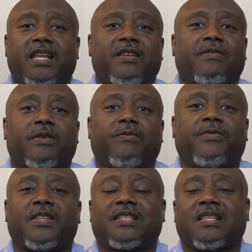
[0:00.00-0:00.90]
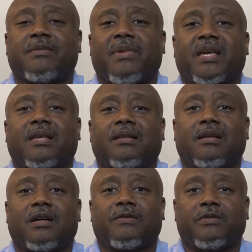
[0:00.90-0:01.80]
even physically making
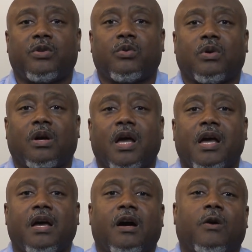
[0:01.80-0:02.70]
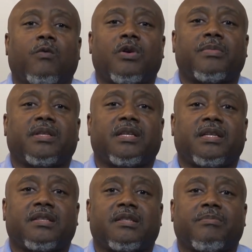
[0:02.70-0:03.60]
love to her a woman
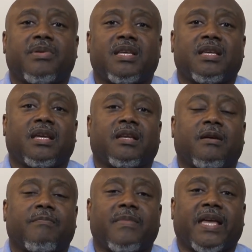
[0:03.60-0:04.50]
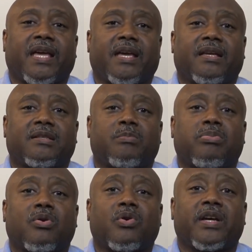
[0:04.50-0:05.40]
needs to be in a man's
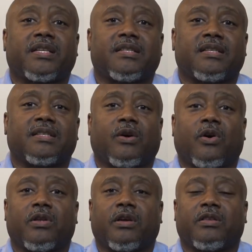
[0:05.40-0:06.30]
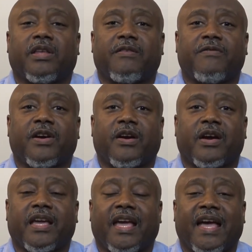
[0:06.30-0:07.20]
presence or their
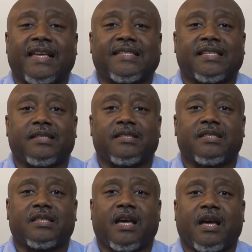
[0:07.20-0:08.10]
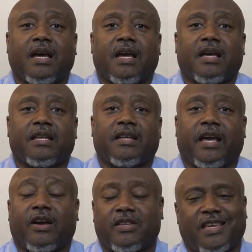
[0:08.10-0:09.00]
very essence.
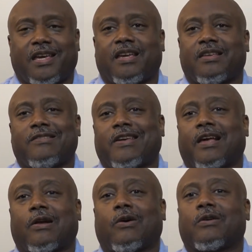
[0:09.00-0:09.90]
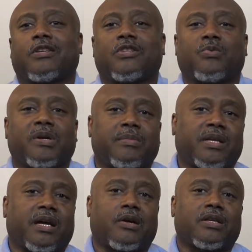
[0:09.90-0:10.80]
Now, yeah, you got all these women
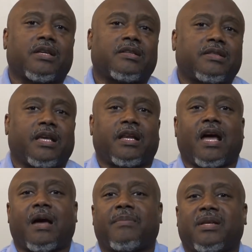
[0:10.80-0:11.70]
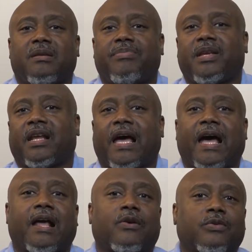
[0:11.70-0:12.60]
out here saying, I'm independent,
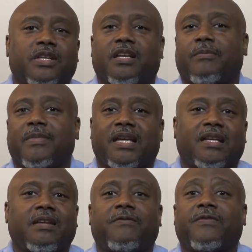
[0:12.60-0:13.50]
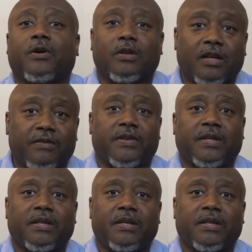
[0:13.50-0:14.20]
I don't need a man. They full of it.